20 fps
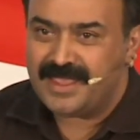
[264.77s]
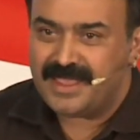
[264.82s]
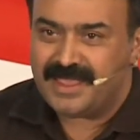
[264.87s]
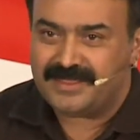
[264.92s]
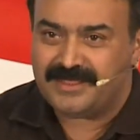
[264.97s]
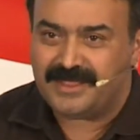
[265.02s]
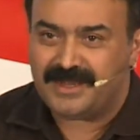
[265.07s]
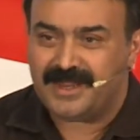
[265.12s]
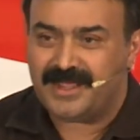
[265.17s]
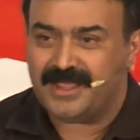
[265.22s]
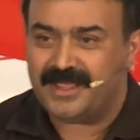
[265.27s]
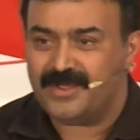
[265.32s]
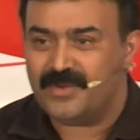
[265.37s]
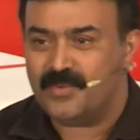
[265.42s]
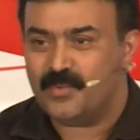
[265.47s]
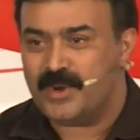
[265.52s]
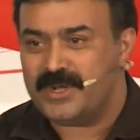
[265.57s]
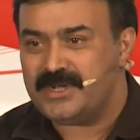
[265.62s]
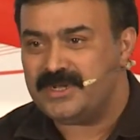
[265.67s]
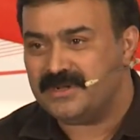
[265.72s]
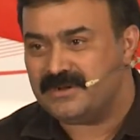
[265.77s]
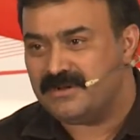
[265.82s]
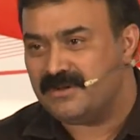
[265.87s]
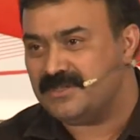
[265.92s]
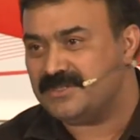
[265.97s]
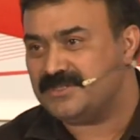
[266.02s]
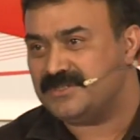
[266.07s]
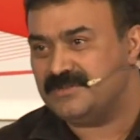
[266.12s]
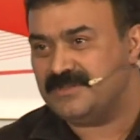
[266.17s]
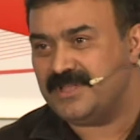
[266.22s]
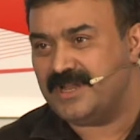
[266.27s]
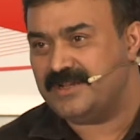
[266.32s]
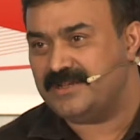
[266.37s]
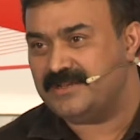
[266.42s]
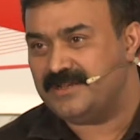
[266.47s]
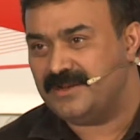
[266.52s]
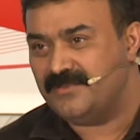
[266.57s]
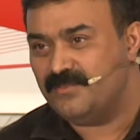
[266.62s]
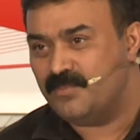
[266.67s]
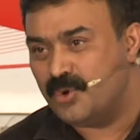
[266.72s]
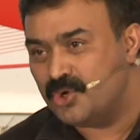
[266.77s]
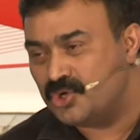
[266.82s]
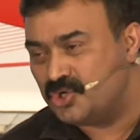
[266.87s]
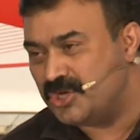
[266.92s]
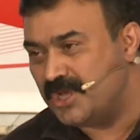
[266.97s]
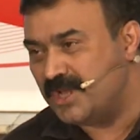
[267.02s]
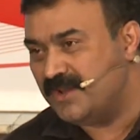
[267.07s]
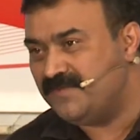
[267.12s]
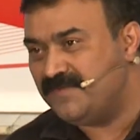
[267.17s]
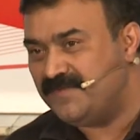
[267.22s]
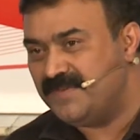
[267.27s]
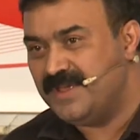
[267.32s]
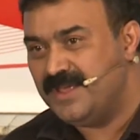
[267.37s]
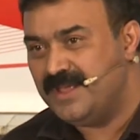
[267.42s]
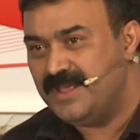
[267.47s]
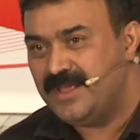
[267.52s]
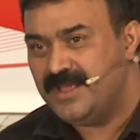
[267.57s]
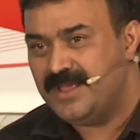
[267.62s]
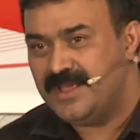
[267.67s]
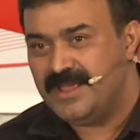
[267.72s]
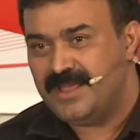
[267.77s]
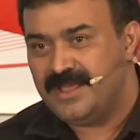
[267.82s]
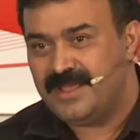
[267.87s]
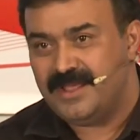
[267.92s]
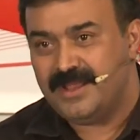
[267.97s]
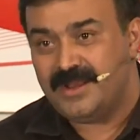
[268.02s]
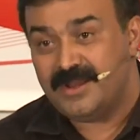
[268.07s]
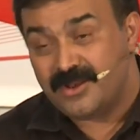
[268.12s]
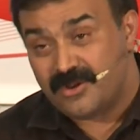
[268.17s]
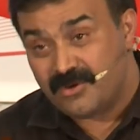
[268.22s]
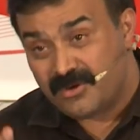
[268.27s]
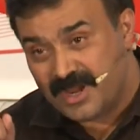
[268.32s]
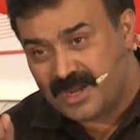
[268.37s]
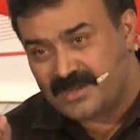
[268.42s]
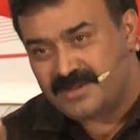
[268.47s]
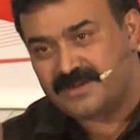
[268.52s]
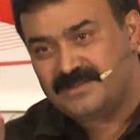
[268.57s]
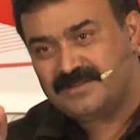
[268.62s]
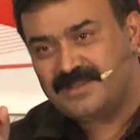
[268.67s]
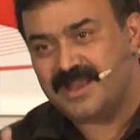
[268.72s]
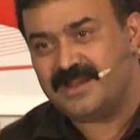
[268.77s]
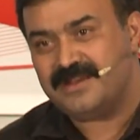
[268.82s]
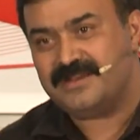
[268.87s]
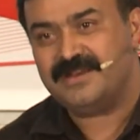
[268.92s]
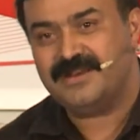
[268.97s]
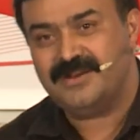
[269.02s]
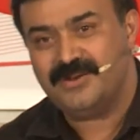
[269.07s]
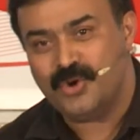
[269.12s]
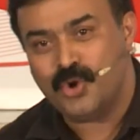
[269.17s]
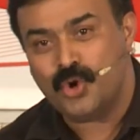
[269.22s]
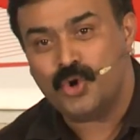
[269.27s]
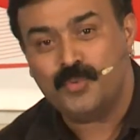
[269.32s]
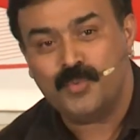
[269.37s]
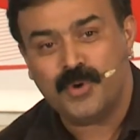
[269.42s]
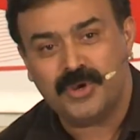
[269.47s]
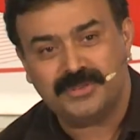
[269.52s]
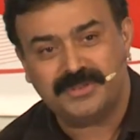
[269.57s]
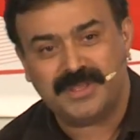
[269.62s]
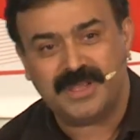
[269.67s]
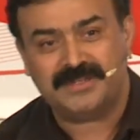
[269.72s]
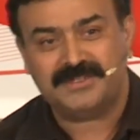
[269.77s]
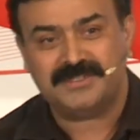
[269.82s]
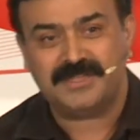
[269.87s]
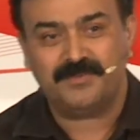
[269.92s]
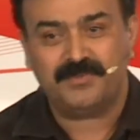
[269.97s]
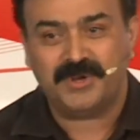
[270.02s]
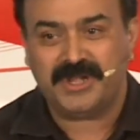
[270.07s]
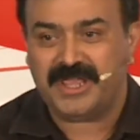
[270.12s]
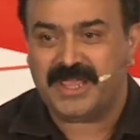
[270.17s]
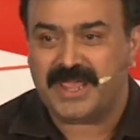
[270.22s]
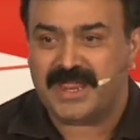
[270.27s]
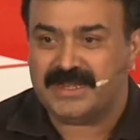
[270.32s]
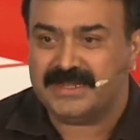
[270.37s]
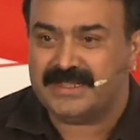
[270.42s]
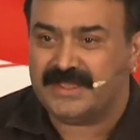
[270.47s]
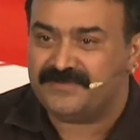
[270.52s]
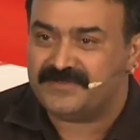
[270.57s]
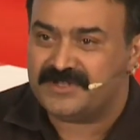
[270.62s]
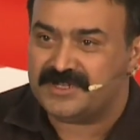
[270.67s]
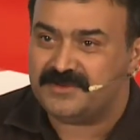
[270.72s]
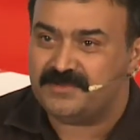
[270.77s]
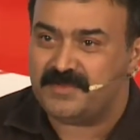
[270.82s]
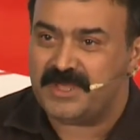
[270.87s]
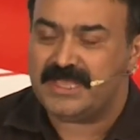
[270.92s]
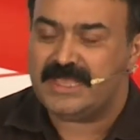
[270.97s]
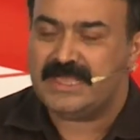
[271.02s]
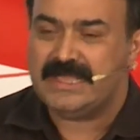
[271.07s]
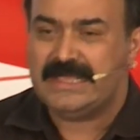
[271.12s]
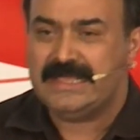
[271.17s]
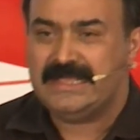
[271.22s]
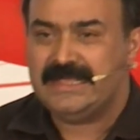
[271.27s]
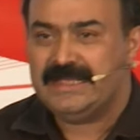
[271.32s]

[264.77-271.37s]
And then I went across to that bookshelf, located that notebook that somebody had gifted me.